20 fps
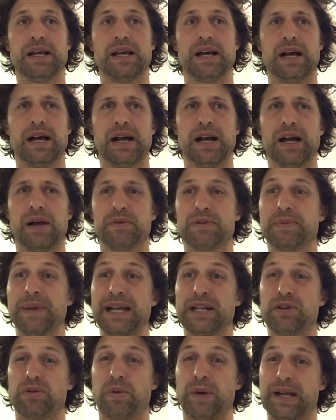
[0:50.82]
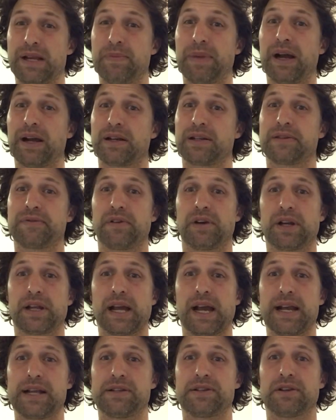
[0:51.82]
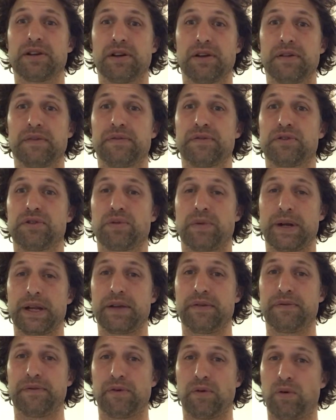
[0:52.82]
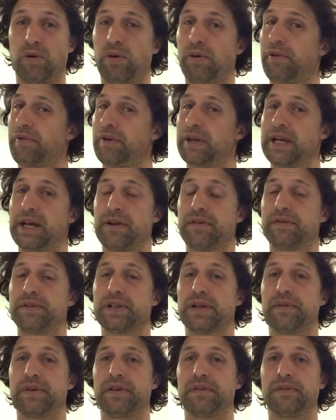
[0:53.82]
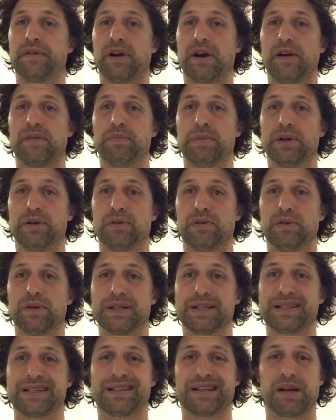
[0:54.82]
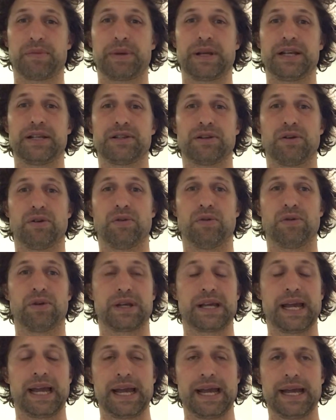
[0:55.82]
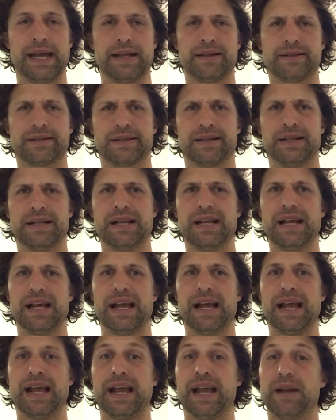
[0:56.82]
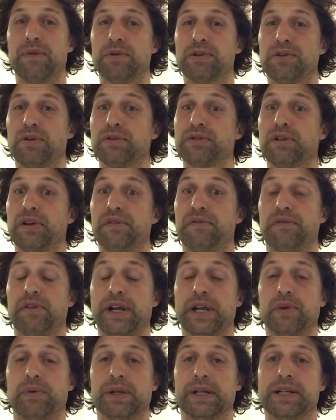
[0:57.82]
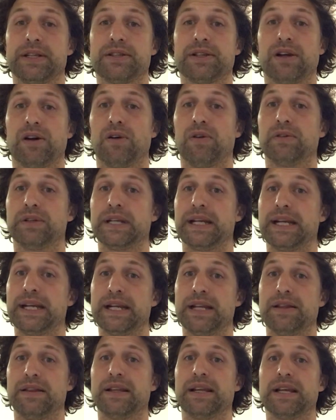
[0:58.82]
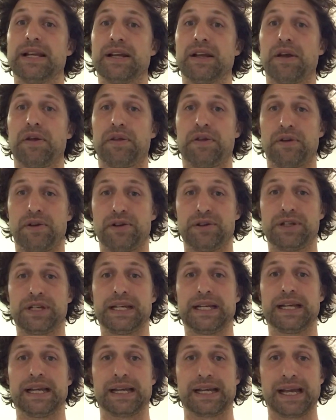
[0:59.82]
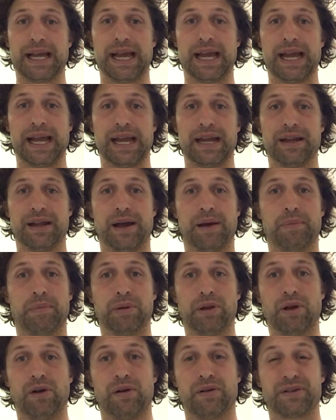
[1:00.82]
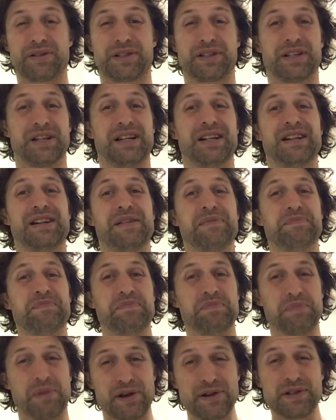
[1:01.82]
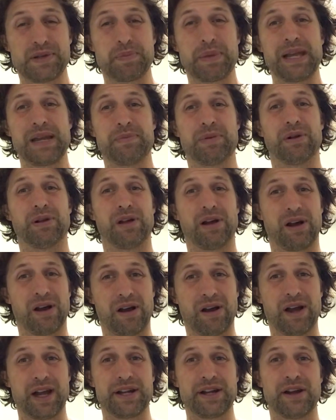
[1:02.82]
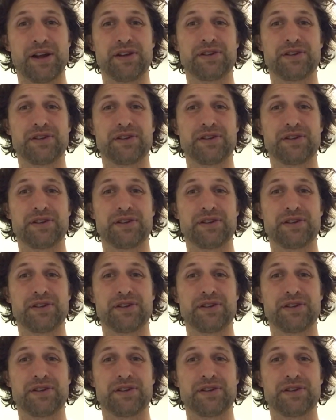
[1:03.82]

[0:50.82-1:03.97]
It was about $20 for a case of 24 375ml stubbies or cans, and it was also frequently sold in the 30 can blocks. Most people I know